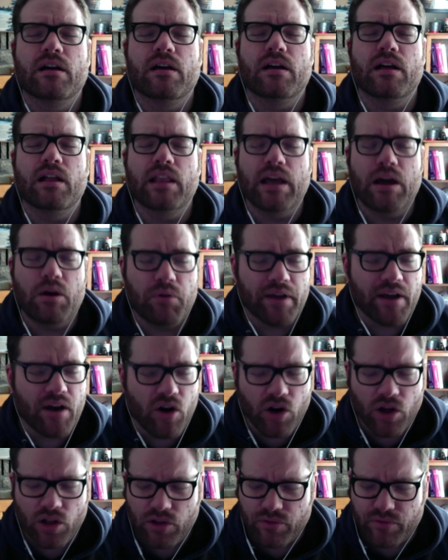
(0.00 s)
allowing
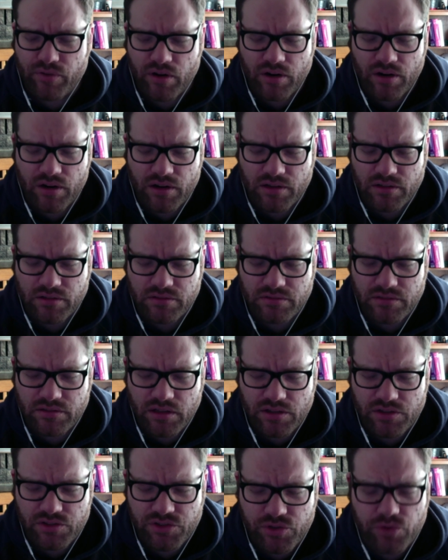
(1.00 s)
all of our
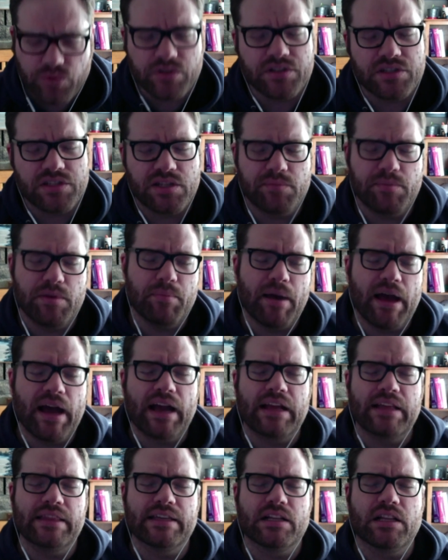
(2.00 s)
students to be
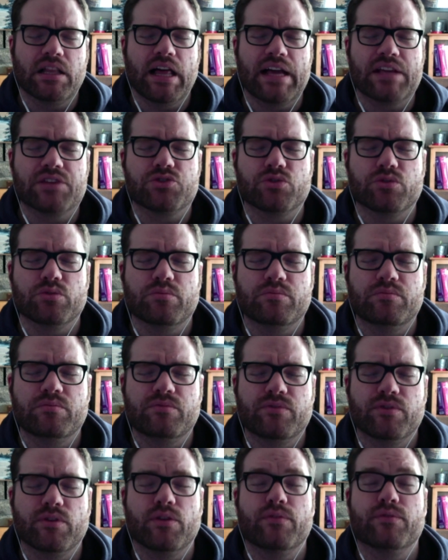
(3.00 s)
back in the classroom
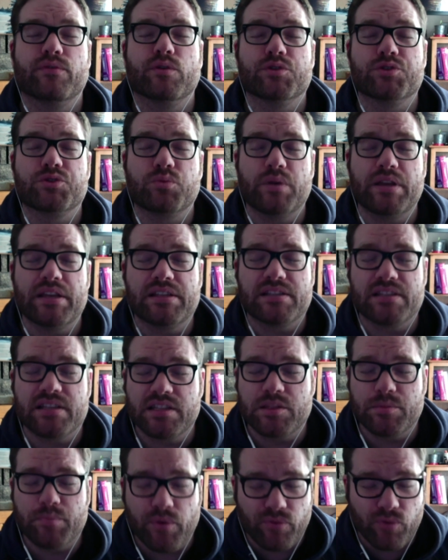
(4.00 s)
for the first week
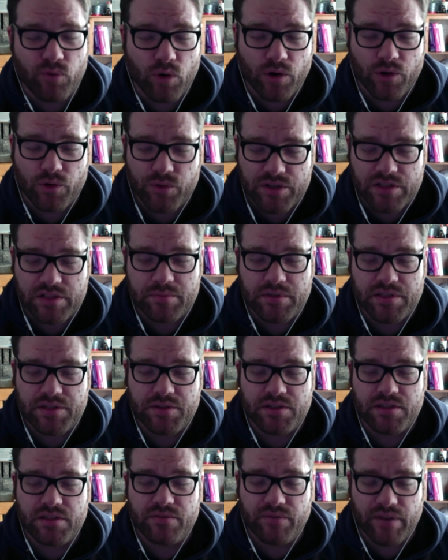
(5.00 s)
since before
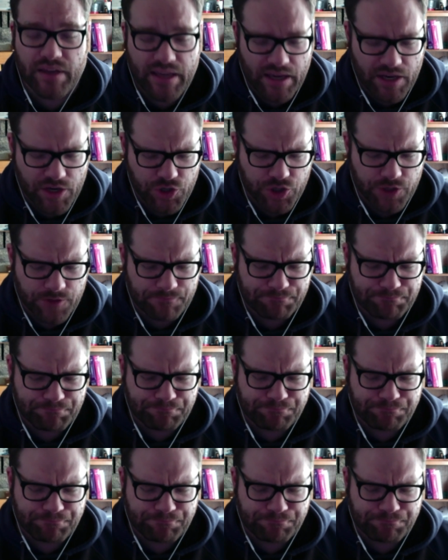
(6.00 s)
Christmas vacation.